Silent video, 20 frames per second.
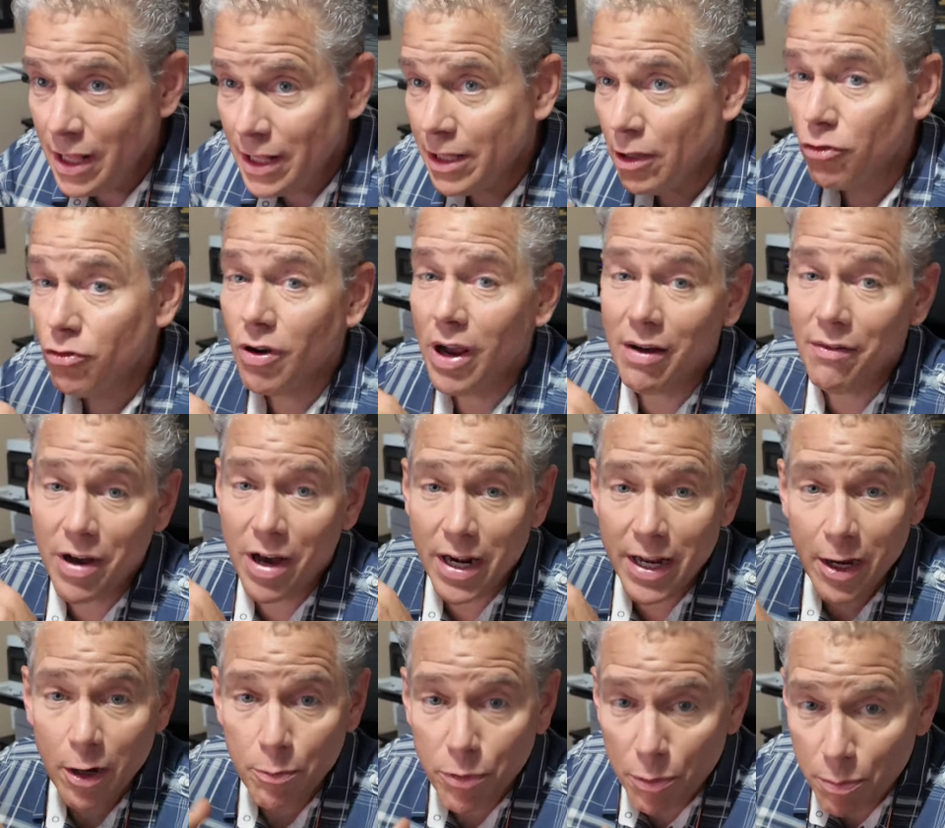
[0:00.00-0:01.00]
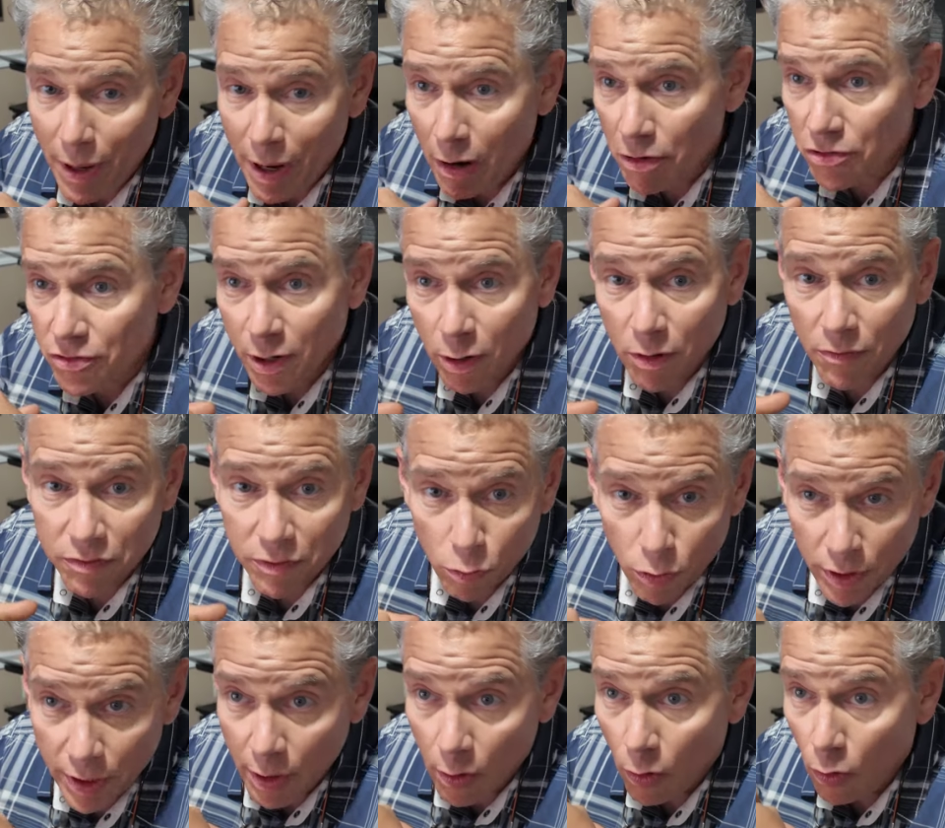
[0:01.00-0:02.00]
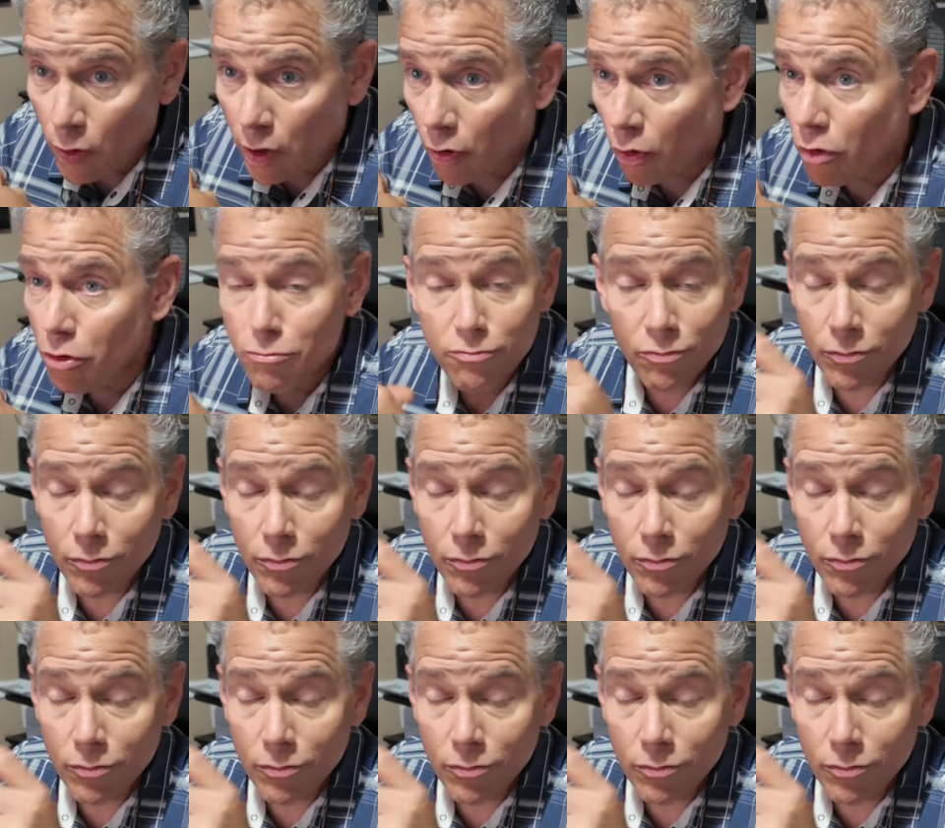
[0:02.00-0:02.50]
They'll drive out of here and put power steering fluid in oil.